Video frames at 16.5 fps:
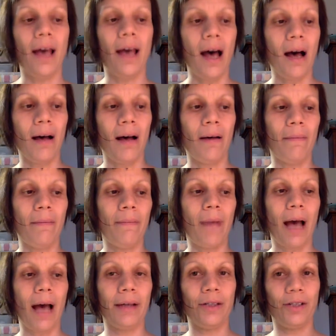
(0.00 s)

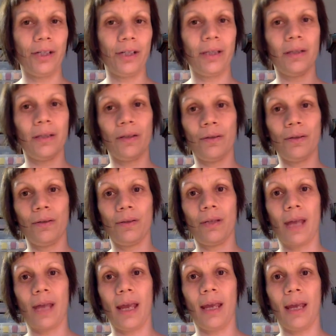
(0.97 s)
I usually use
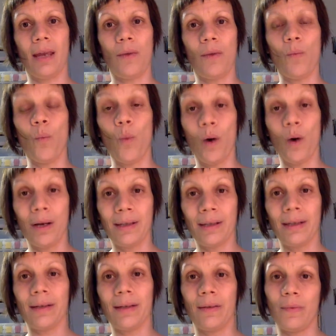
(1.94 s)
a 1
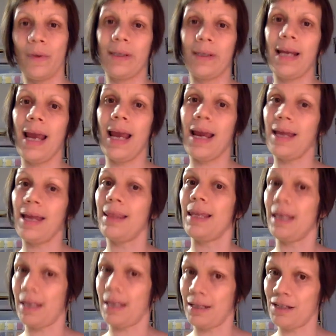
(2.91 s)
1/8
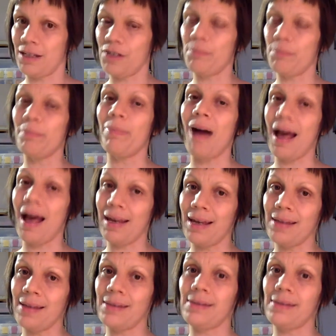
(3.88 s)
inch
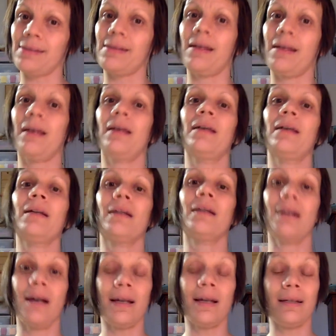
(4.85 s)
bias
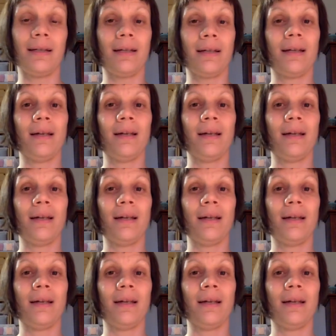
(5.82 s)
cut